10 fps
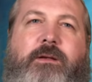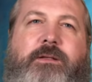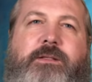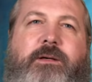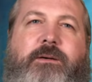
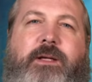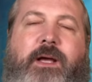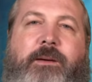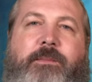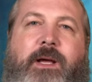
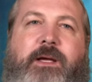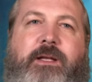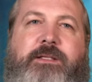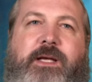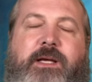not going to
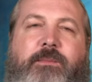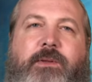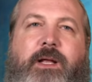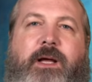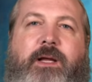take a
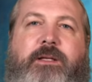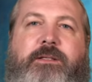blind